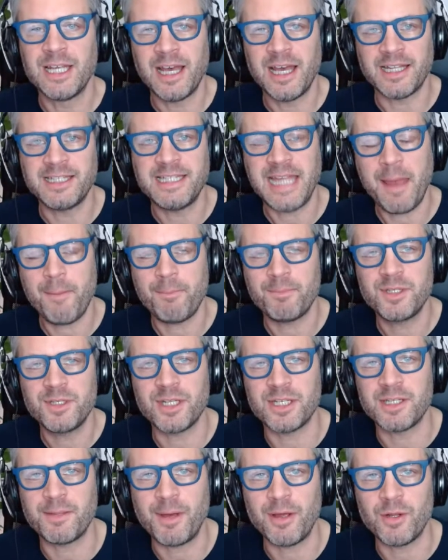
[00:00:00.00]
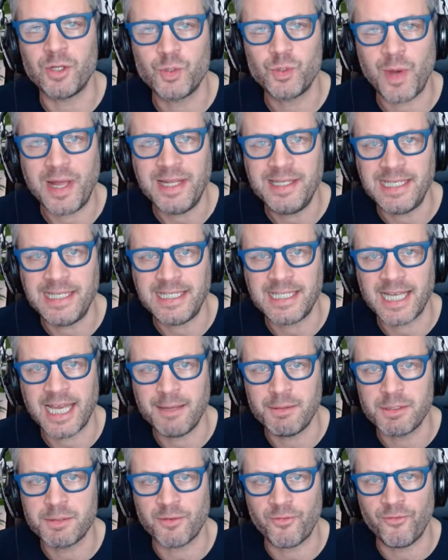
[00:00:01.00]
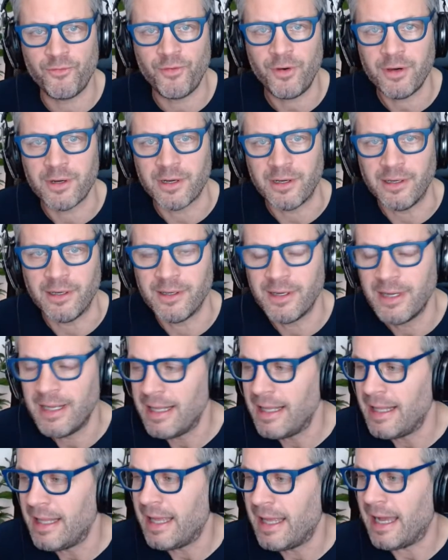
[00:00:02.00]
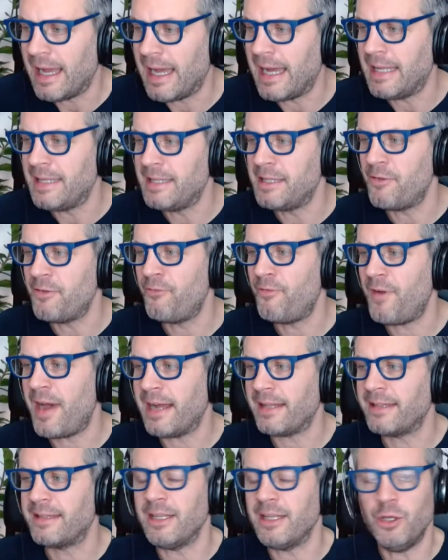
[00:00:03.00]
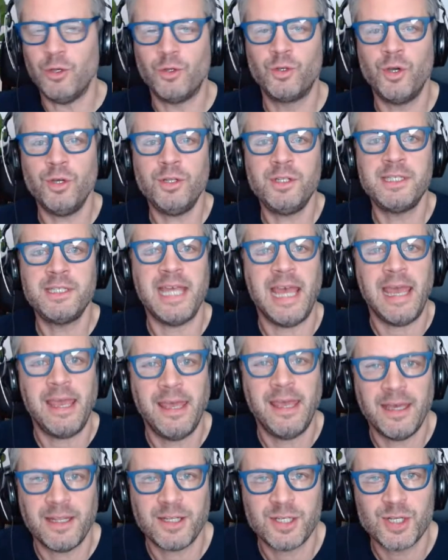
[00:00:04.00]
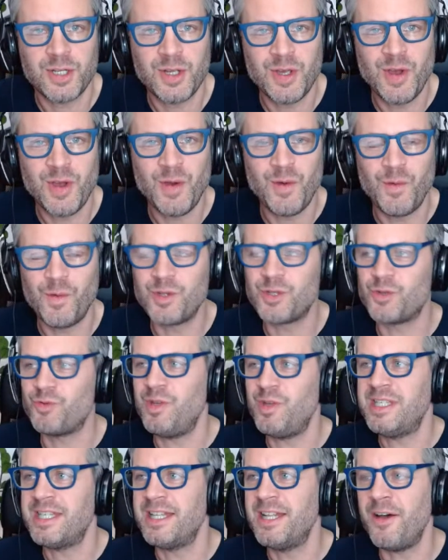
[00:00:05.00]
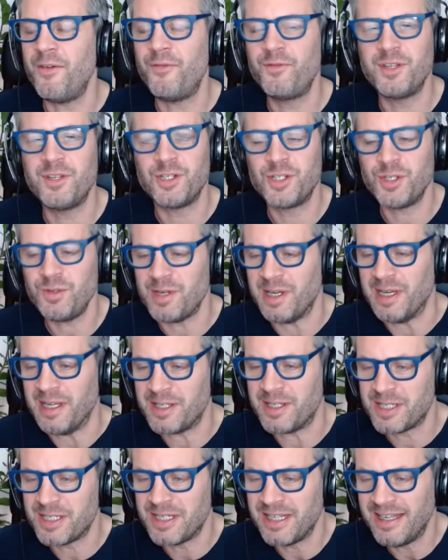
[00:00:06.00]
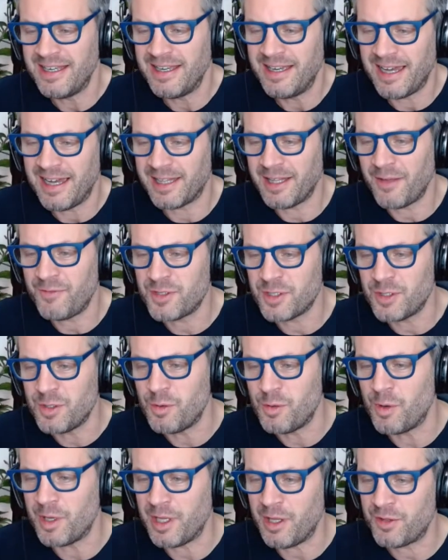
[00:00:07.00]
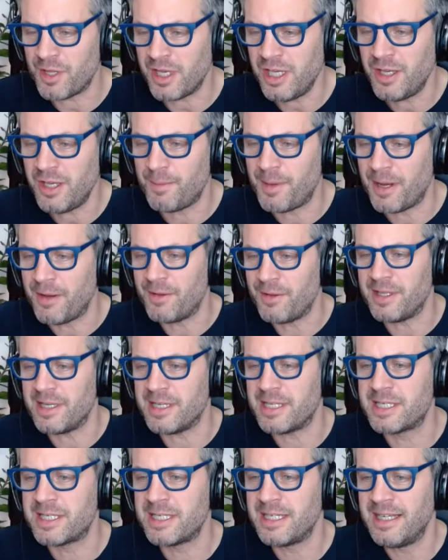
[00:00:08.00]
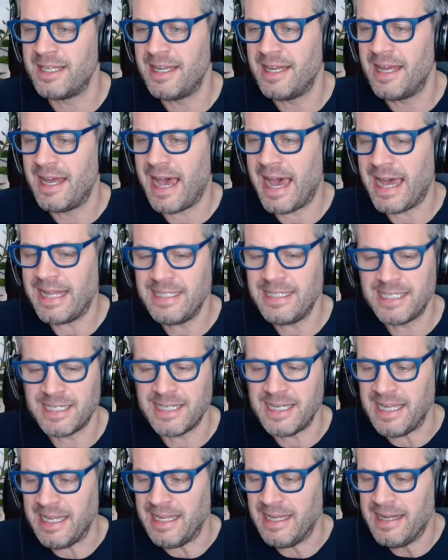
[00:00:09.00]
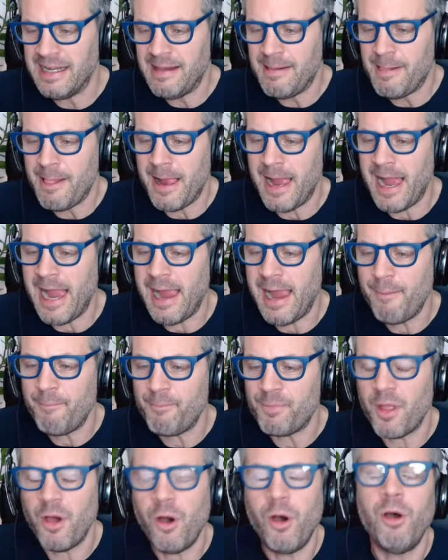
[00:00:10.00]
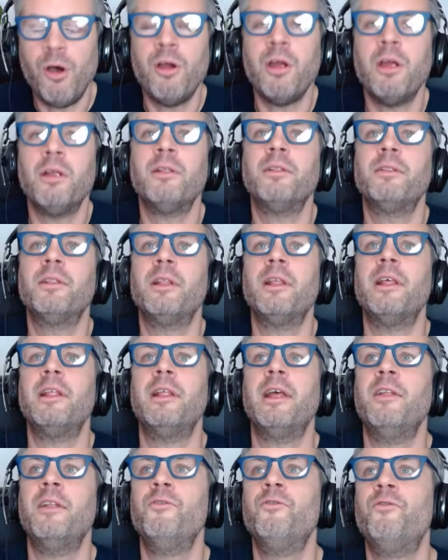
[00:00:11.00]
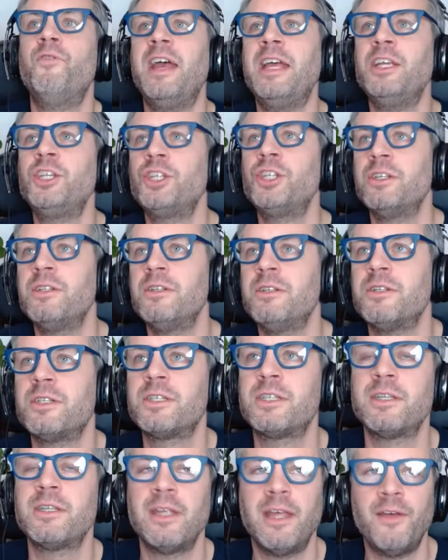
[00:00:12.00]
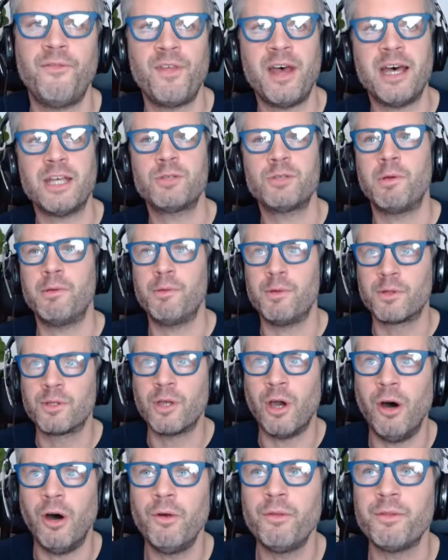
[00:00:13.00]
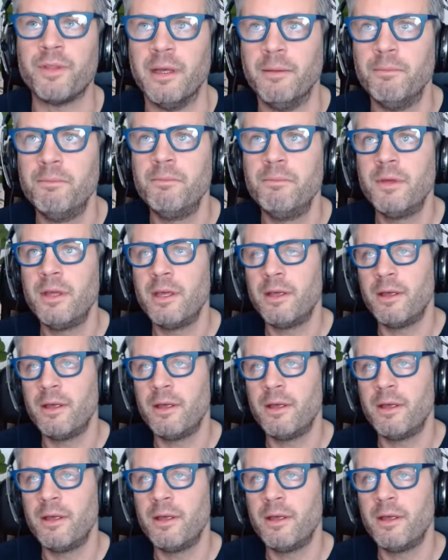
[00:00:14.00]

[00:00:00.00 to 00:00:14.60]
attempted about 20 times before, and the fact that you could take it was reason enough to do it. I'd love to know what you think about this, Anthony. Or invasions, if that's what we would call them,